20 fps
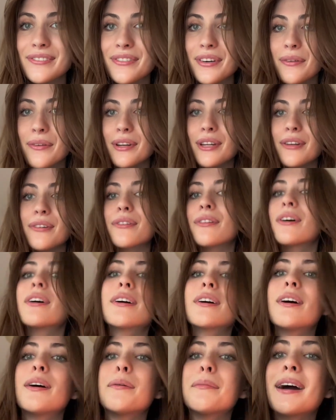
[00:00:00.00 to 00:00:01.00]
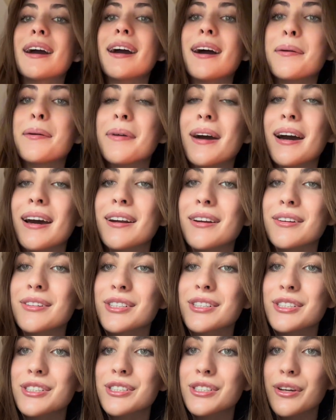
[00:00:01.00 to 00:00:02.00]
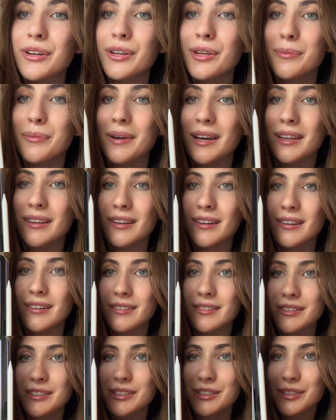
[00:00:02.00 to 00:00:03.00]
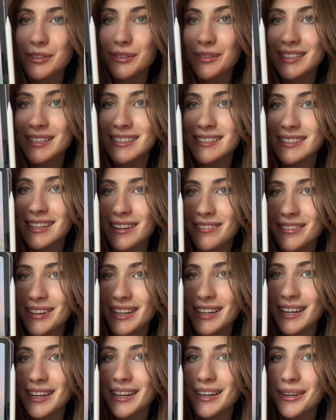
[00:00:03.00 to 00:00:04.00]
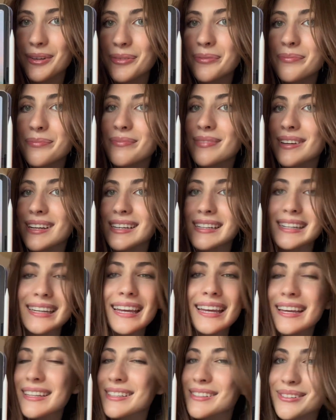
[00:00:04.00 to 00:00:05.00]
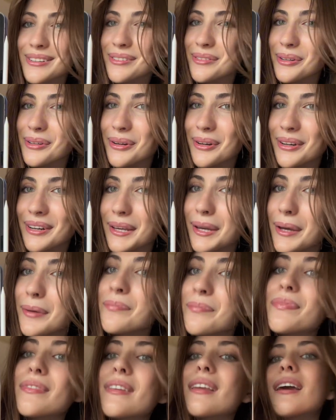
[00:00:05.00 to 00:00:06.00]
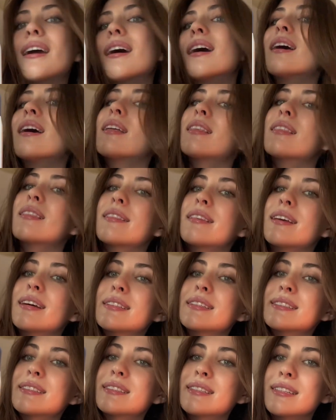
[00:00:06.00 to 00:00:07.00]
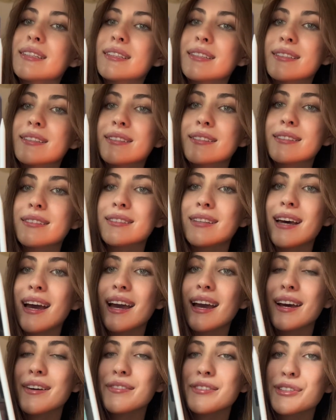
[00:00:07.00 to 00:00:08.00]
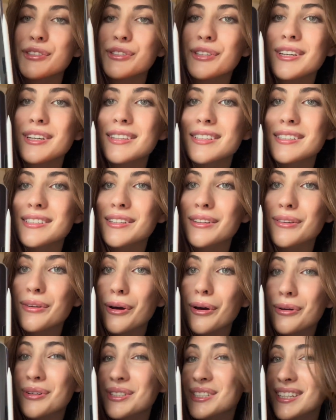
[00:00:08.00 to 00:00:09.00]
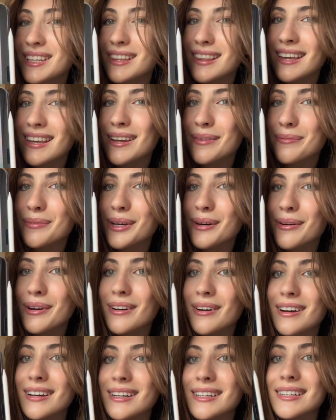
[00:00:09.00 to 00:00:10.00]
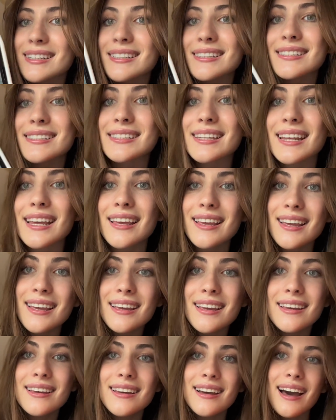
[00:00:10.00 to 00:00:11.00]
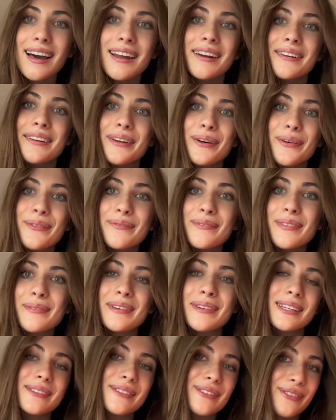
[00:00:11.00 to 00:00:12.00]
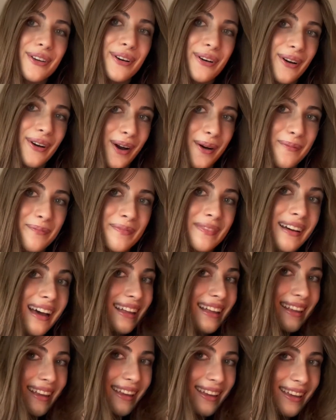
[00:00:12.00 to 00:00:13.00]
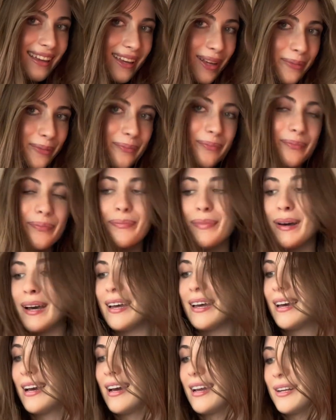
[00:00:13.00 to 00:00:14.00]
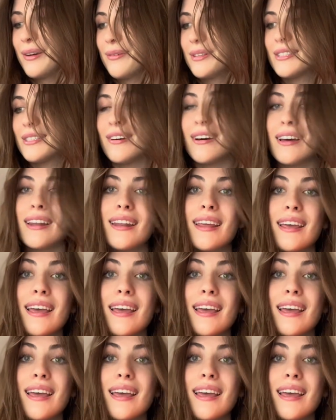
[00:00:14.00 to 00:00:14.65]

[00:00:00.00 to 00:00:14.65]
of all, when you look on my iPad, I'll just show you my little screensaver here because I can't screen record it. This is, I have just like this little ocean theme going on because, I don't know, it makes me feel calm. I like it, but I know it's not,